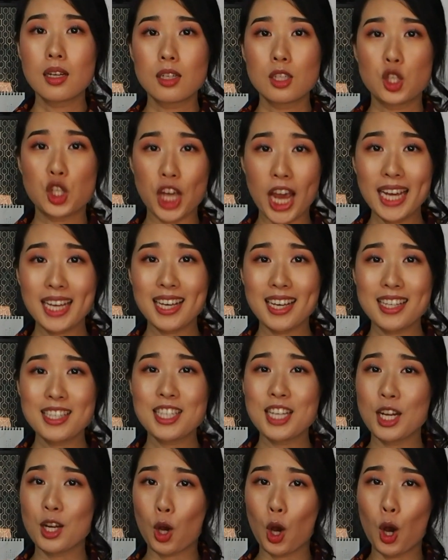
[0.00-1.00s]

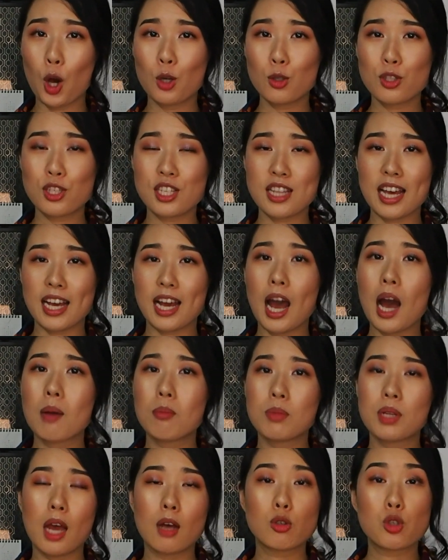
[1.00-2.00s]
Jackets and coats that
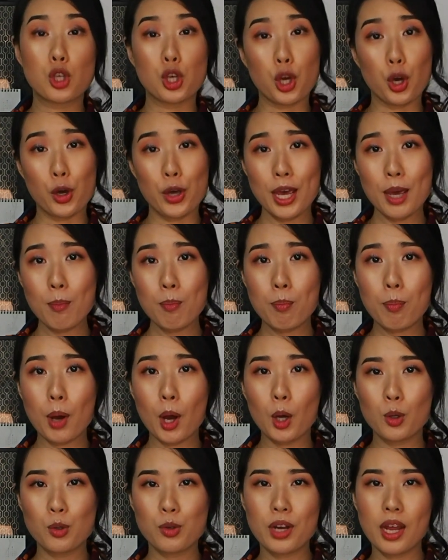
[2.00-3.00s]
come down to your hip
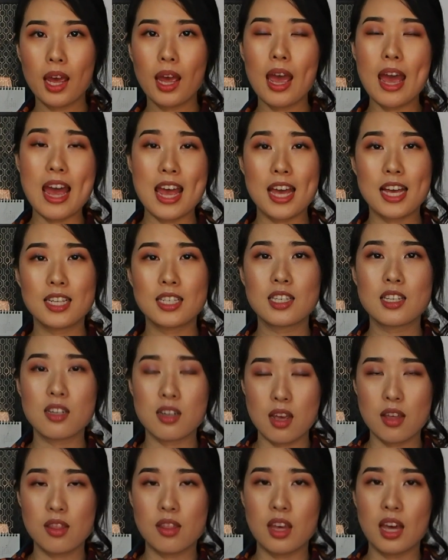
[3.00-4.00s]
bone and
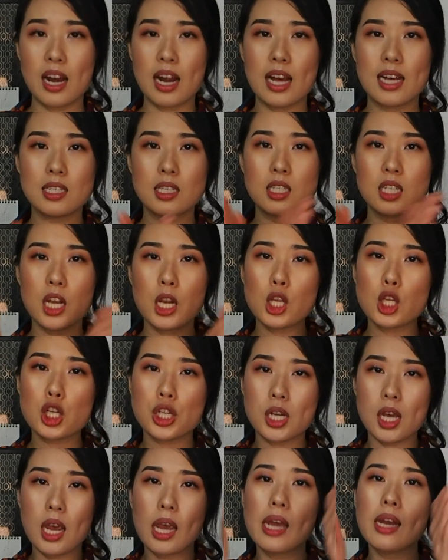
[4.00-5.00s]
that are
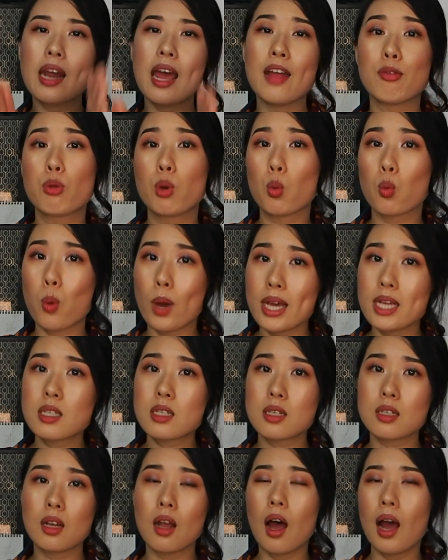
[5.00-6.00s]
cinched in at the
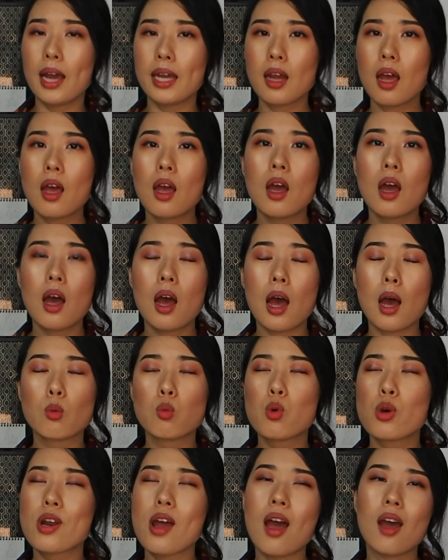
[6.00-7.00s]
waistline
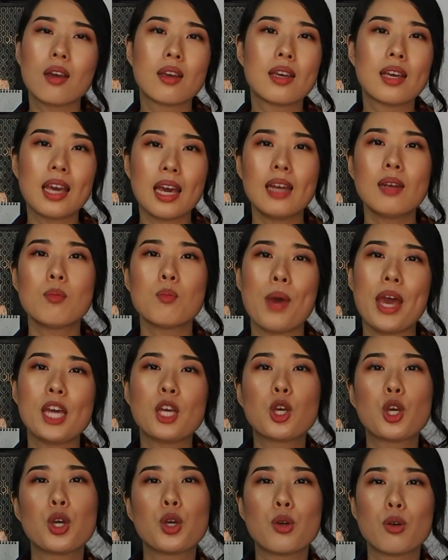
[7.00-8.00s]
would again
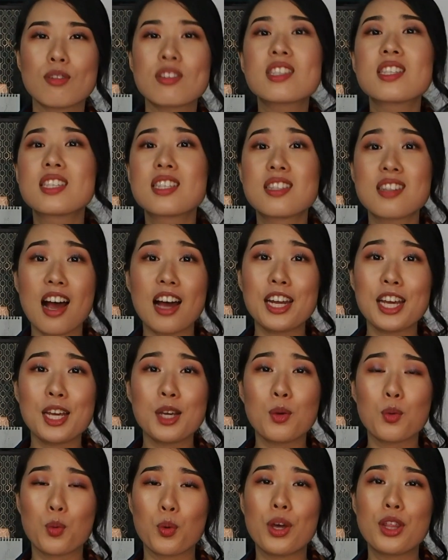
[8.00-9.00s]
make you look
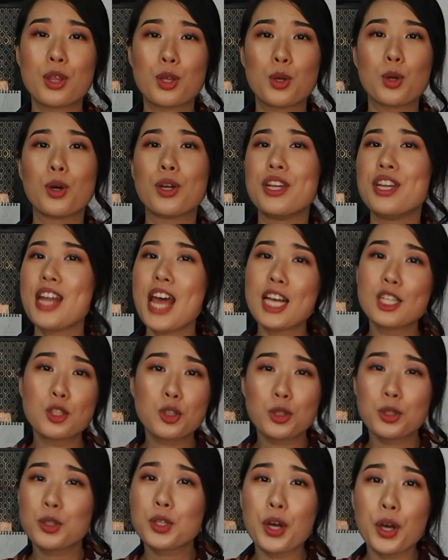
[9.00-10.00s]
stunning with your
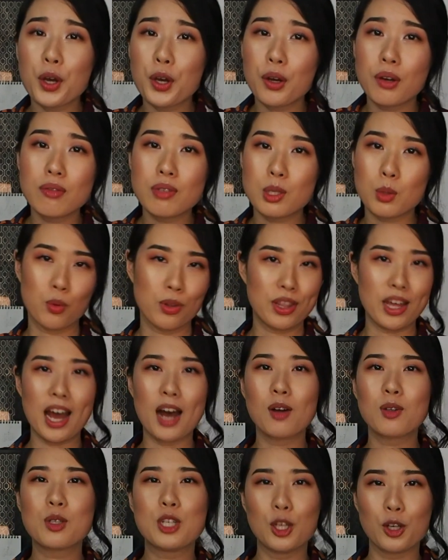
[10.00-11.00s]
natural curves
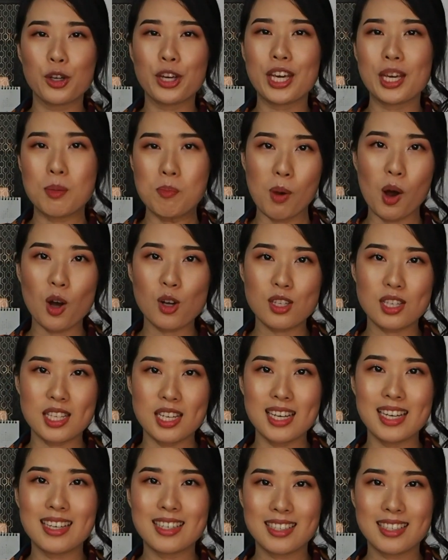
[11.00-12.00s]
without looking boxy.